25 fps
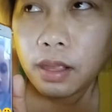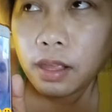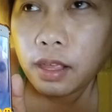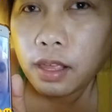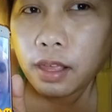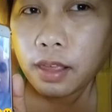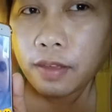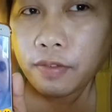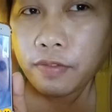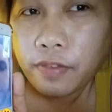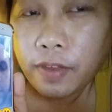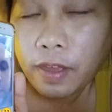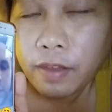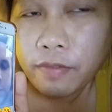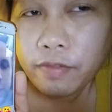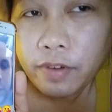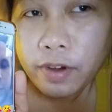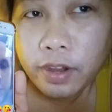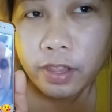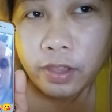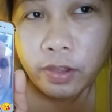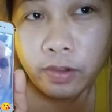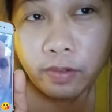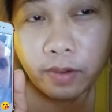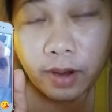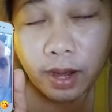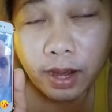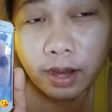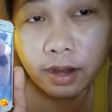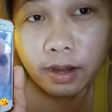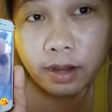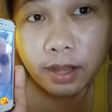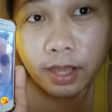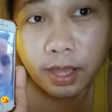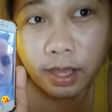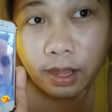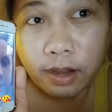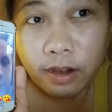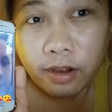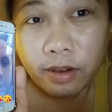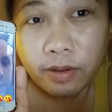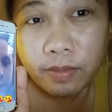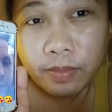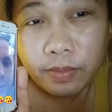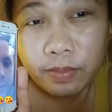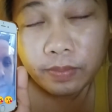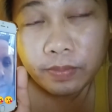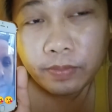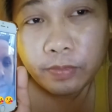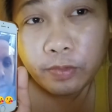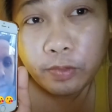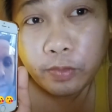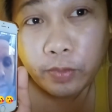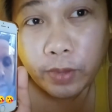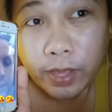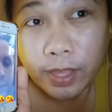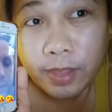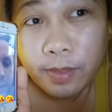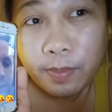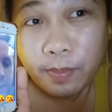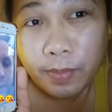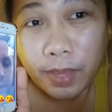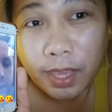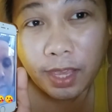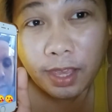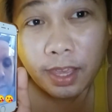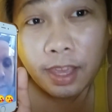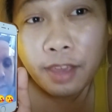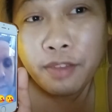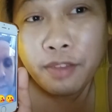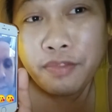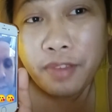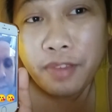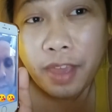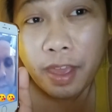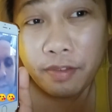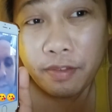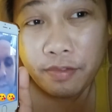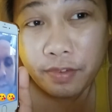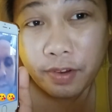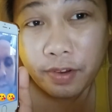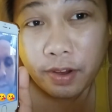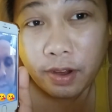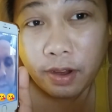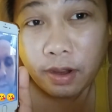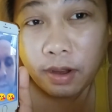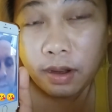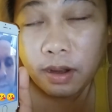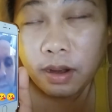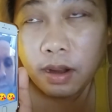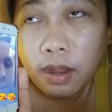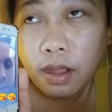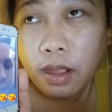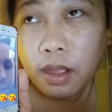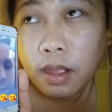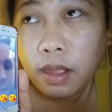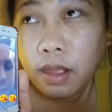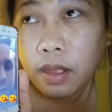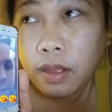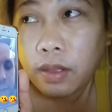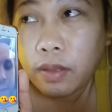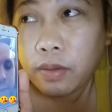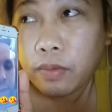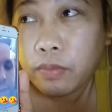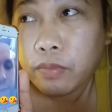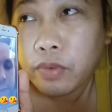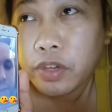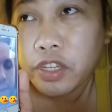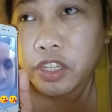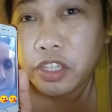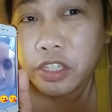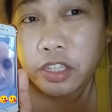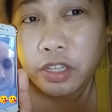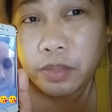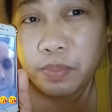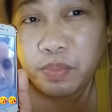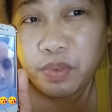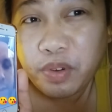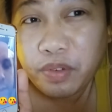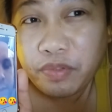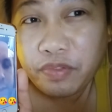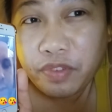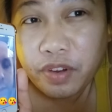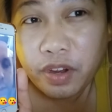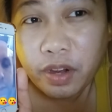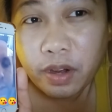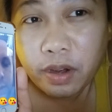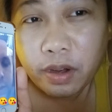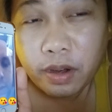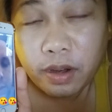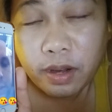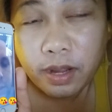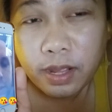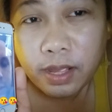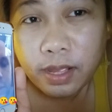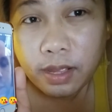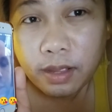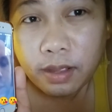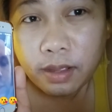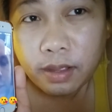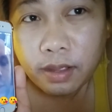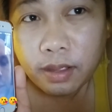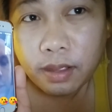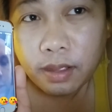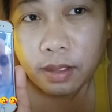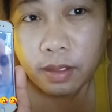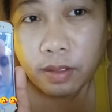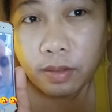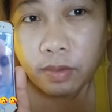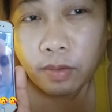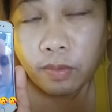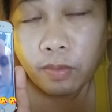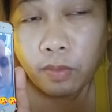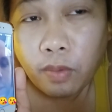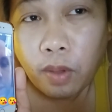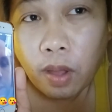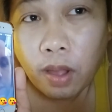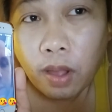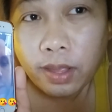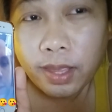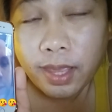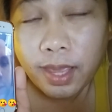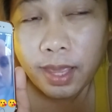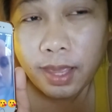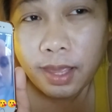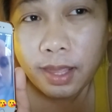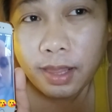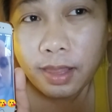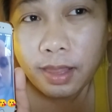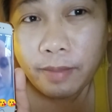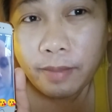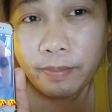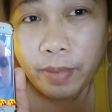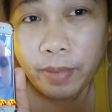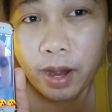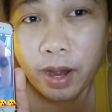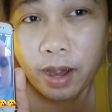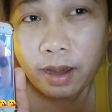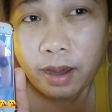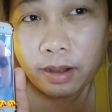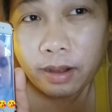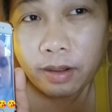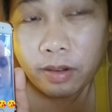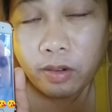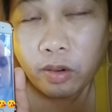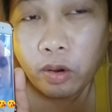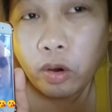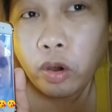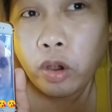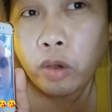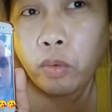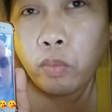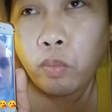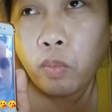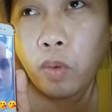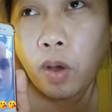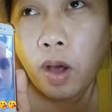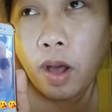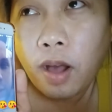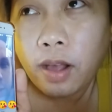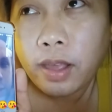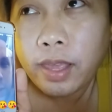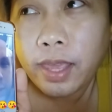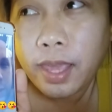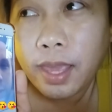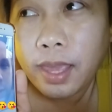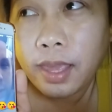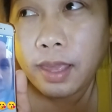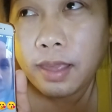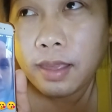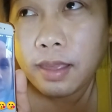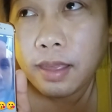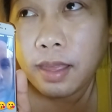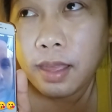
If ever you are here with me, if ever, which do you prefer? Walking in the park or walking